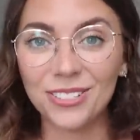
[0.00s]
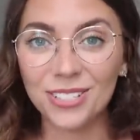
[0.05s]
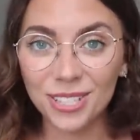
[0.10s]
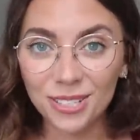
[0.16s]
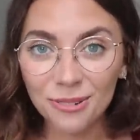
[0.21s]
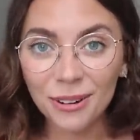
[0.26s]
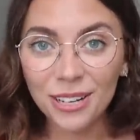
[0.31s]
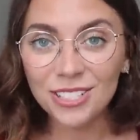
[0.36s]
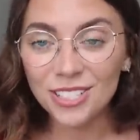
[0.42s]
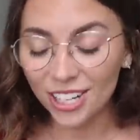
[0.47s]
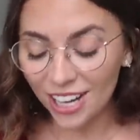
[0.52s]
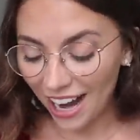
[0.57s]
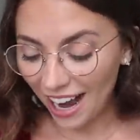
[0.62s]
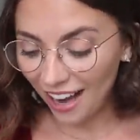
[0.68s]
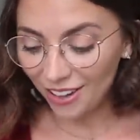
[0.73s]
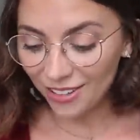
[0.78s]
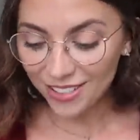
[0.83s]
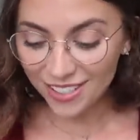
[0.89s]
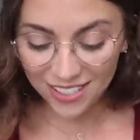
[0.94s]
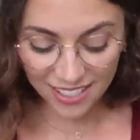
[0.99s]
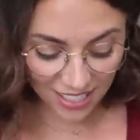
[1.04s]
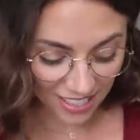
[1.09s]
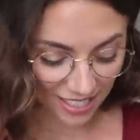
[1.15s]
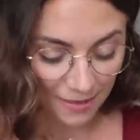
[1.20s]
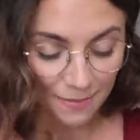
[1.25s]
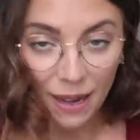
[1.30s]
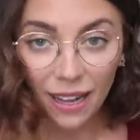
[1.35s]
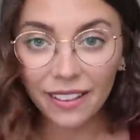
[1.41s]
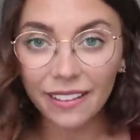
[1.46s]
Do you want your house to
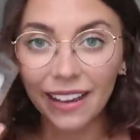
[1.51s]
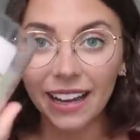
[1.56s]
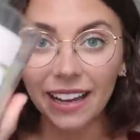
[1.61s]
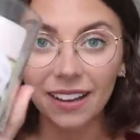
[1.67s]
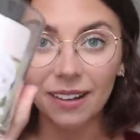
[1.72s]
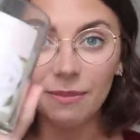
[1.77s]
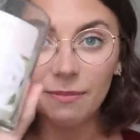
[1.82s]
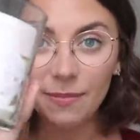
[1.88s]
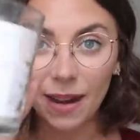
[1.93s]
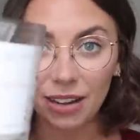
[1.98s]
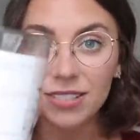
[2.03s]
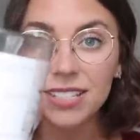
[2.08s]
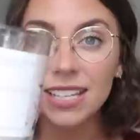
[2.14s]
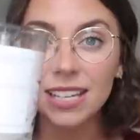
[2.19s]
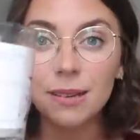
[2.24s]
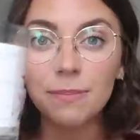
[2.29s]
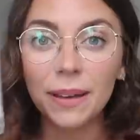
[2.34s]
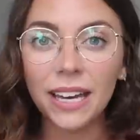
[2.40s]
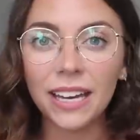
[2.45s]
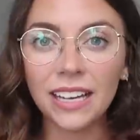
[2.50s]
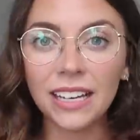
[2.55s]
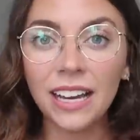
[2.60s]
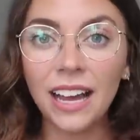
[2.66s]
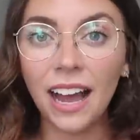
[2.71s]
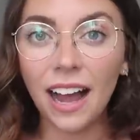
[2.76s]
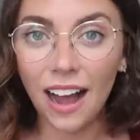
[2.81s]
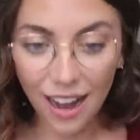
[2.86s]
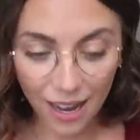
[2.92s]
smell like mousekeeping?